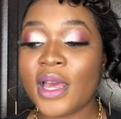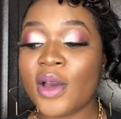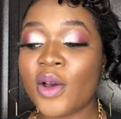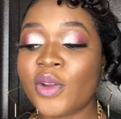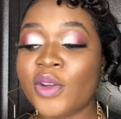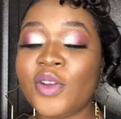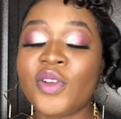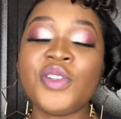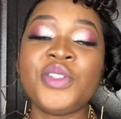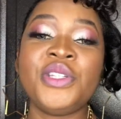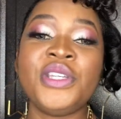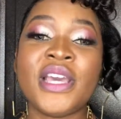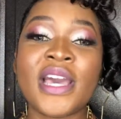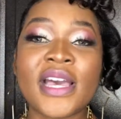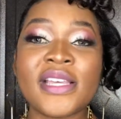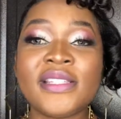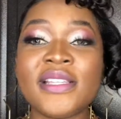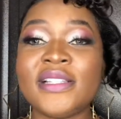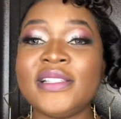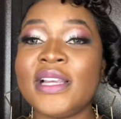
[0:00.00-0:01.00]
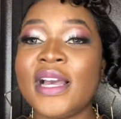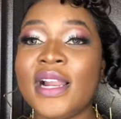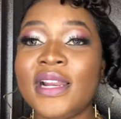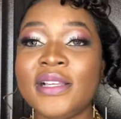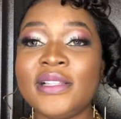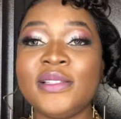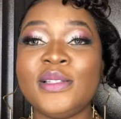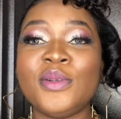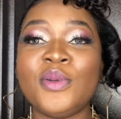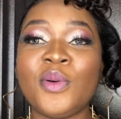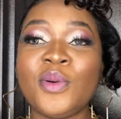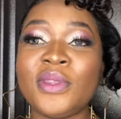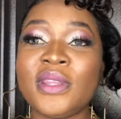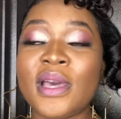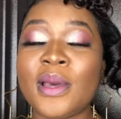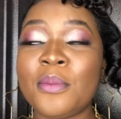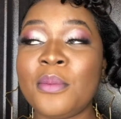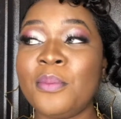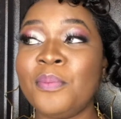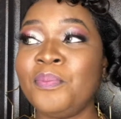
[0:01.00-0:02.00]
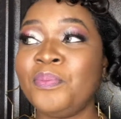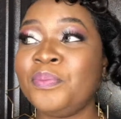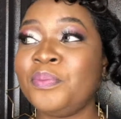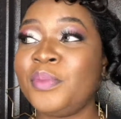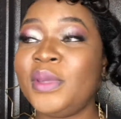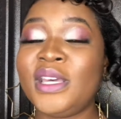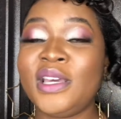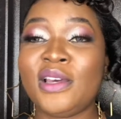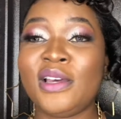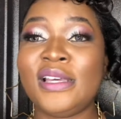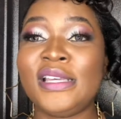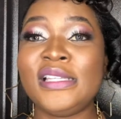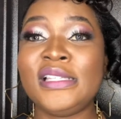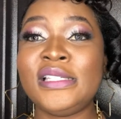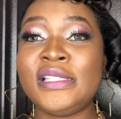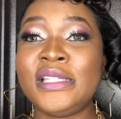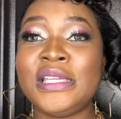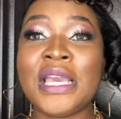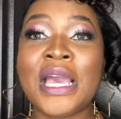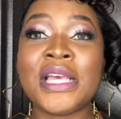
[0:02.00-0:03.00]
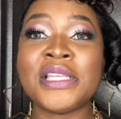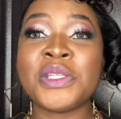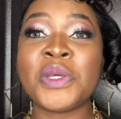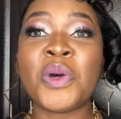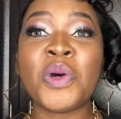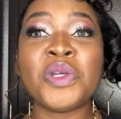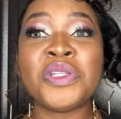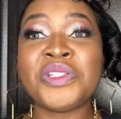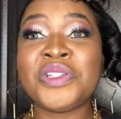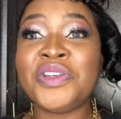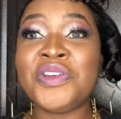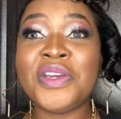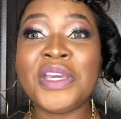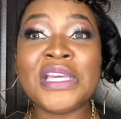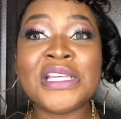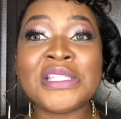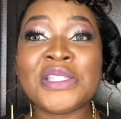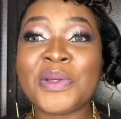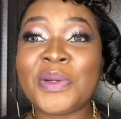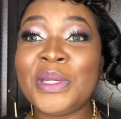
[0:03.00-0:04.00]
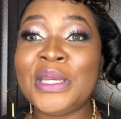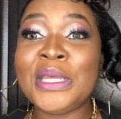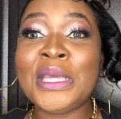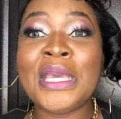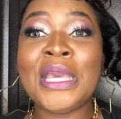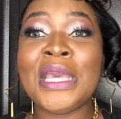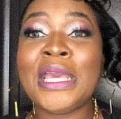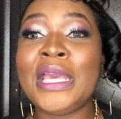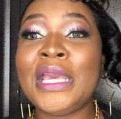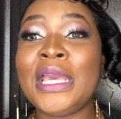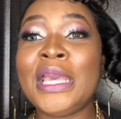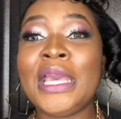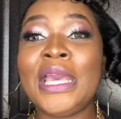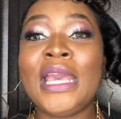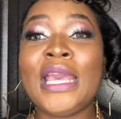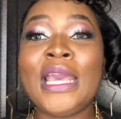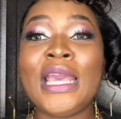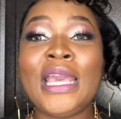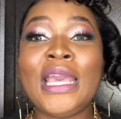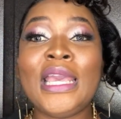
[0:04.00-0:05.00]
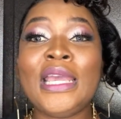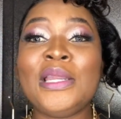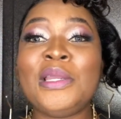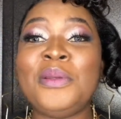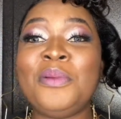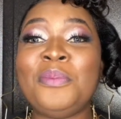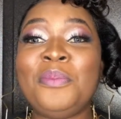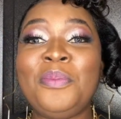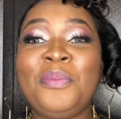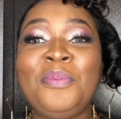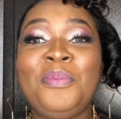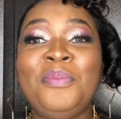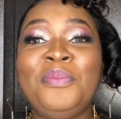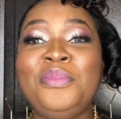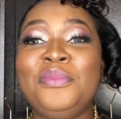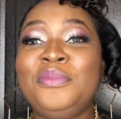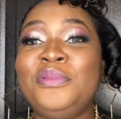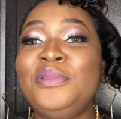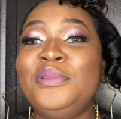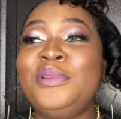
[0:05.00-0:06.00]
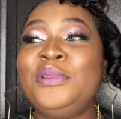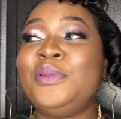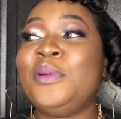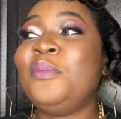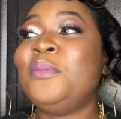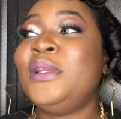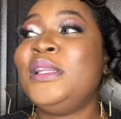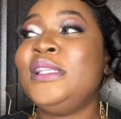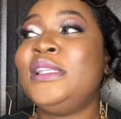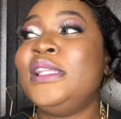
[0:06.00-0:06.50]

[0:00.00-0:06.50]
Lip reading: Although she has the talent and all that, because she has God's grace on her and so many